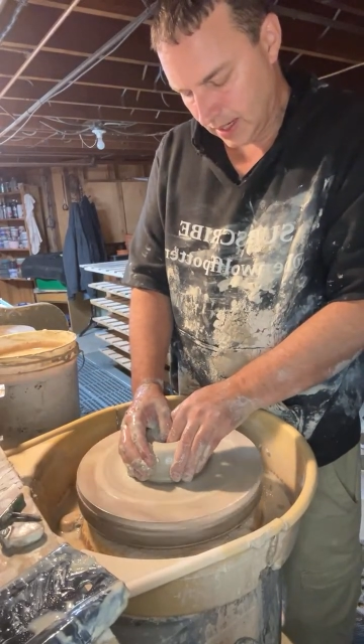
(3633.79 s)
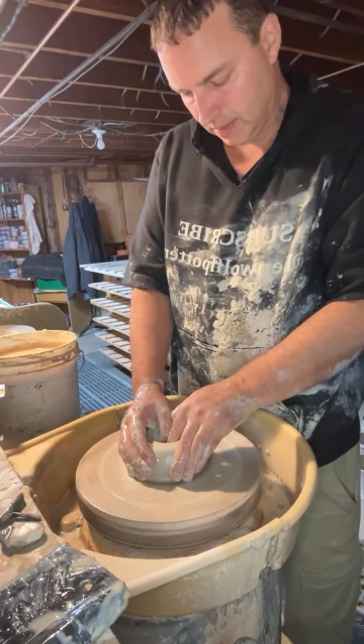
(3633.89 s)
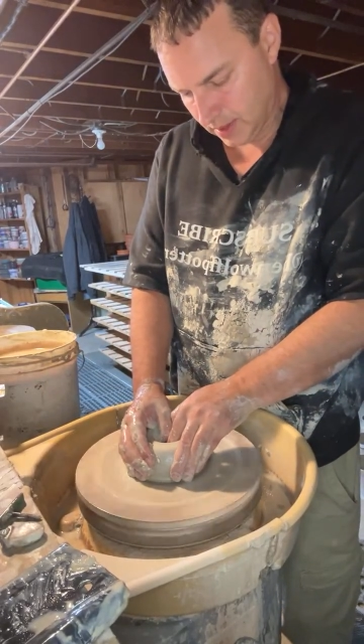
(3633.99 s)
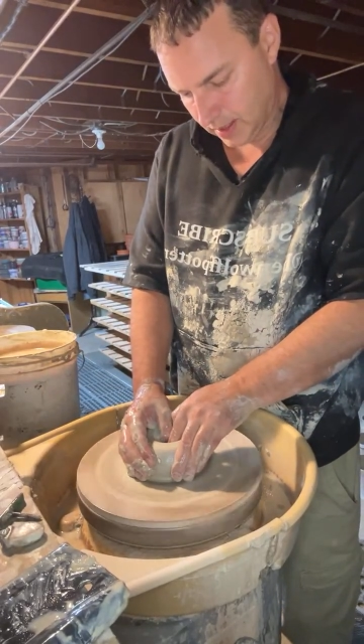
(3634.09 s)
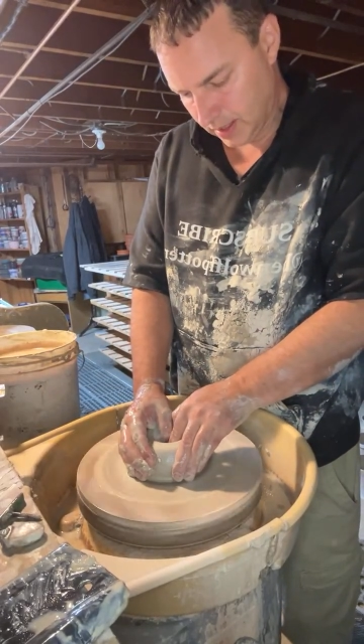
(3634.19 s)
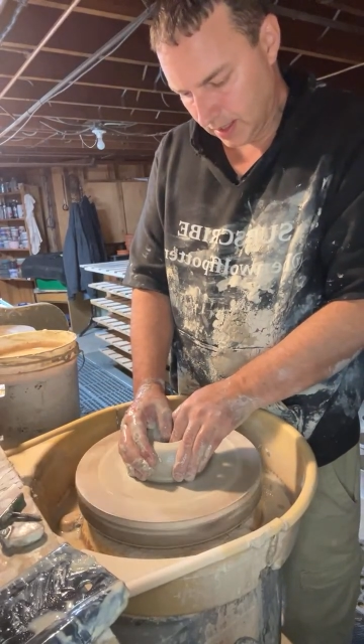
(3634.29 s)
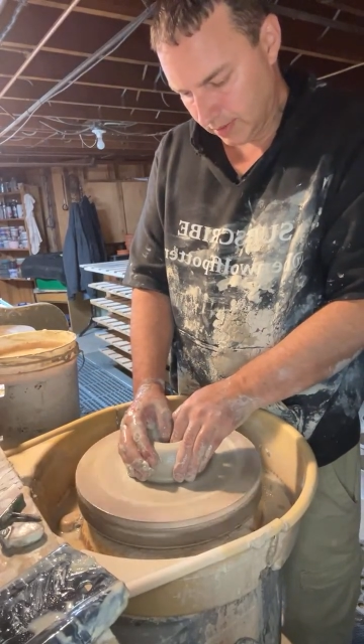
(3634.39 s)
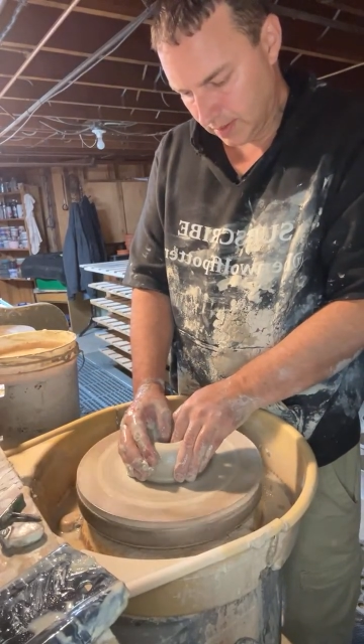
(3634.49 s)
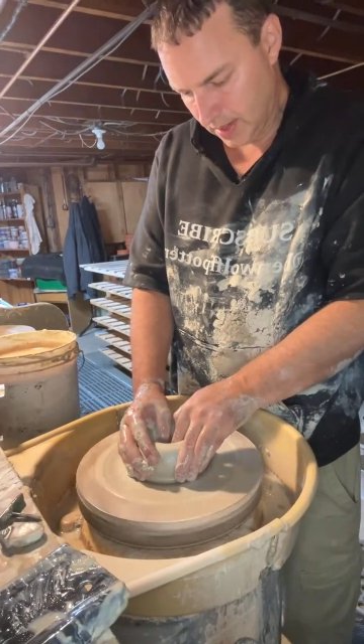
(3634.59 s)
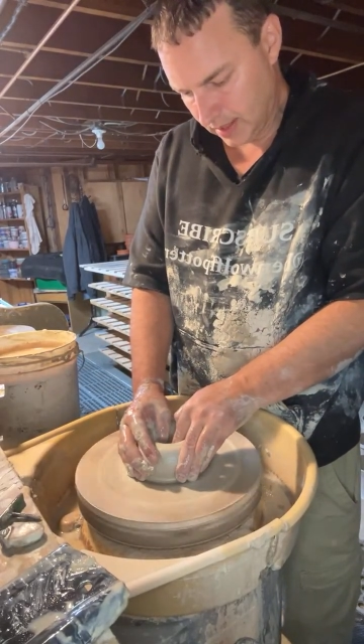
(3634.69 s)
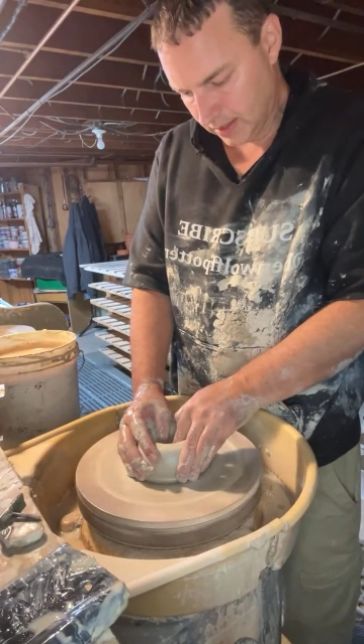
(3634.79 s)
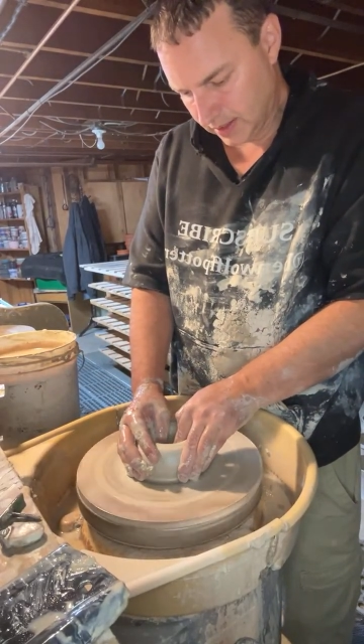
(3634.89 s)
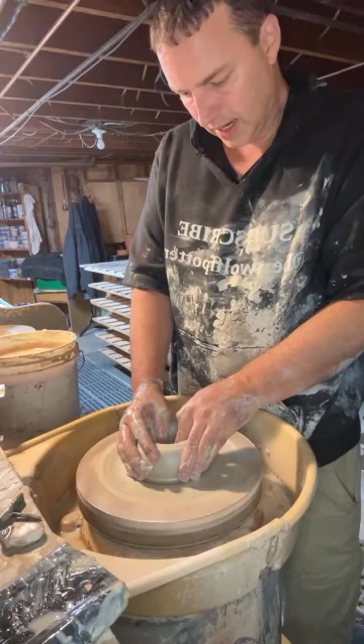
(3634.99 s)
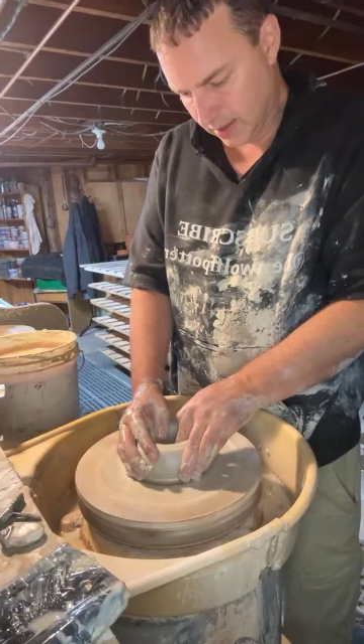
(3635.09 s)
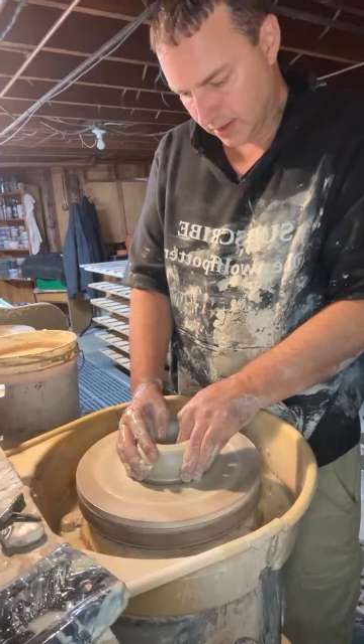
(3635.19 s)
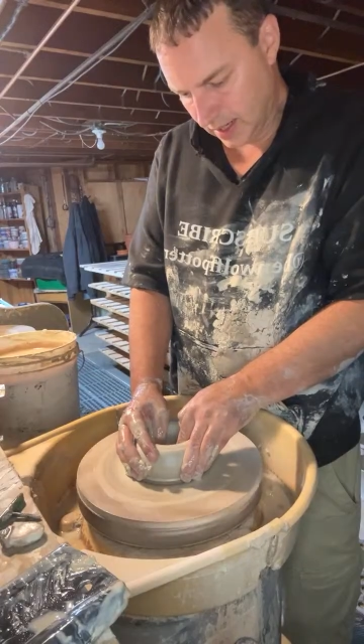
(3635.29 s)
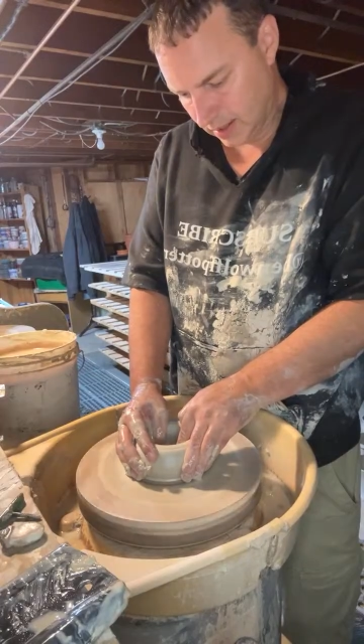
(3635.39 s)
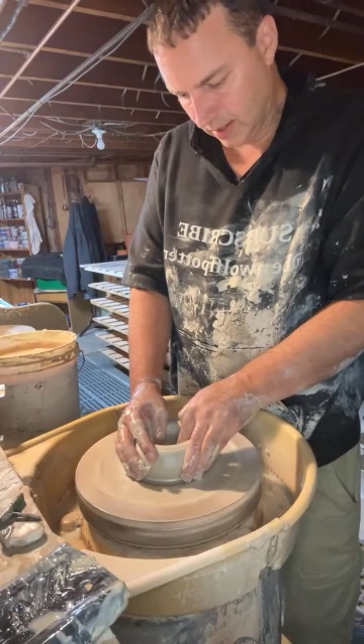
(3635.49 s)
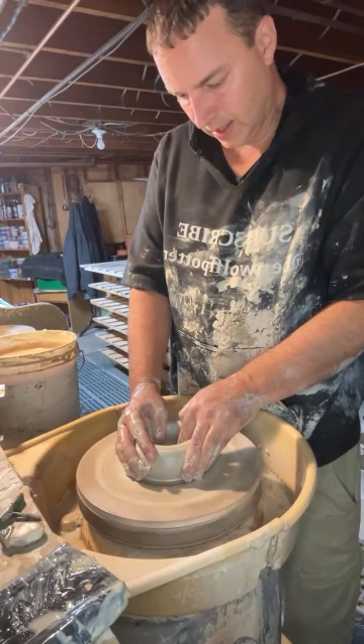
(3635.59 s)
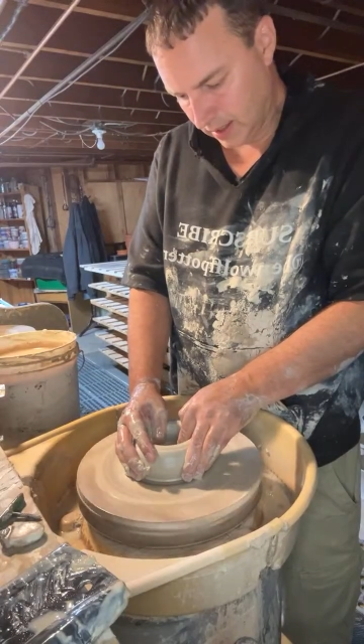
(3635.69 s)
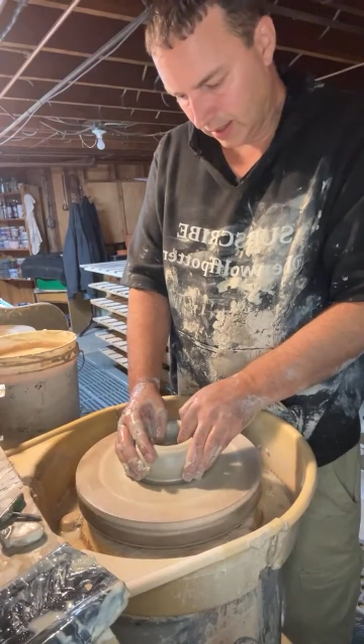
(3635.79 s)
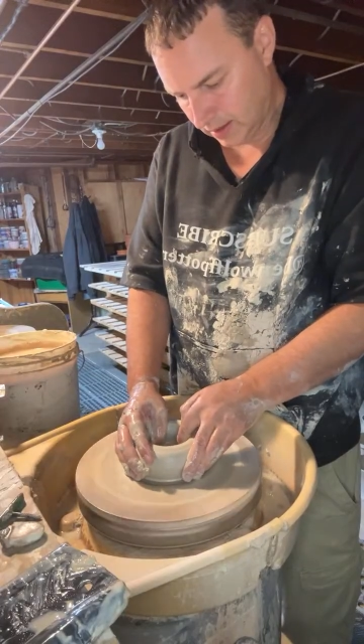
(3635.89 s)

I'm lucky enough to make the styles that I like.